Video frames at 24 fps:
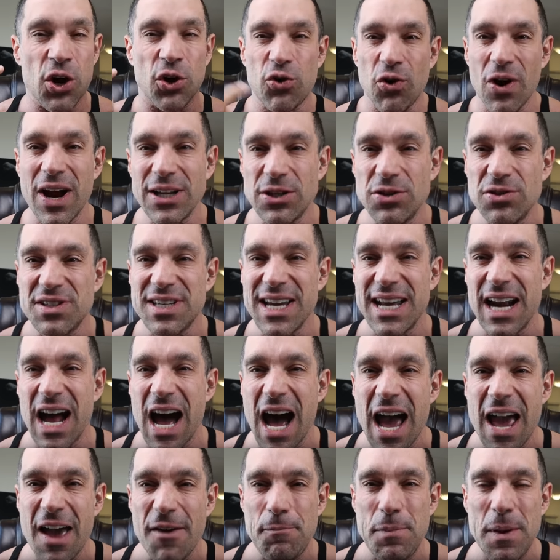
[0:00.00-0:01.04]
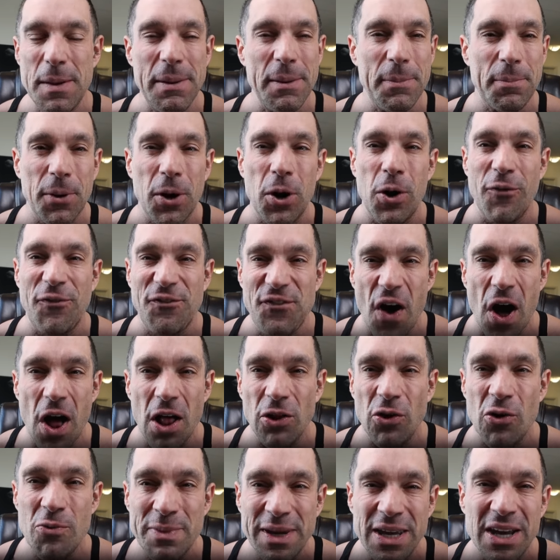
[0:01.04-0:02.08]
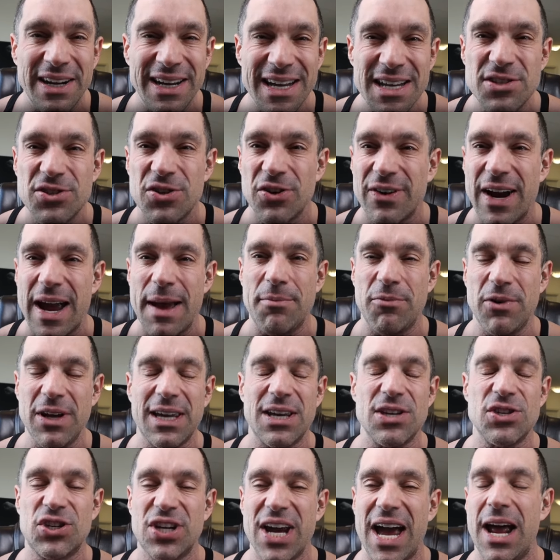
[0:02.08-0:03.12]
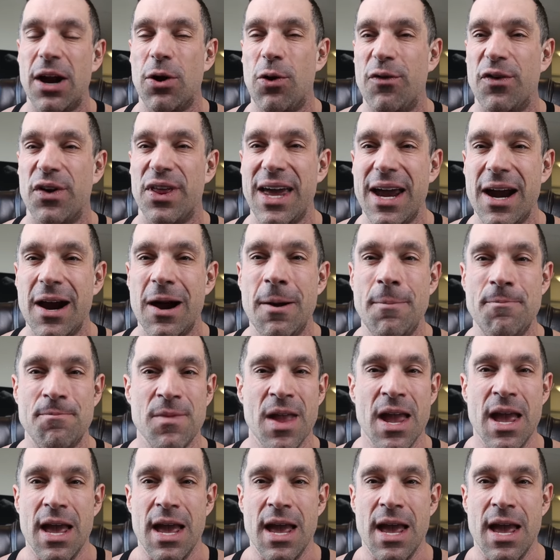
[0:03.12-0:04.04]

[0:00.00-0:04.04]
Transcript: Greg Doucette, IFBB Pro. Follow me on Instagram. We can chat over there.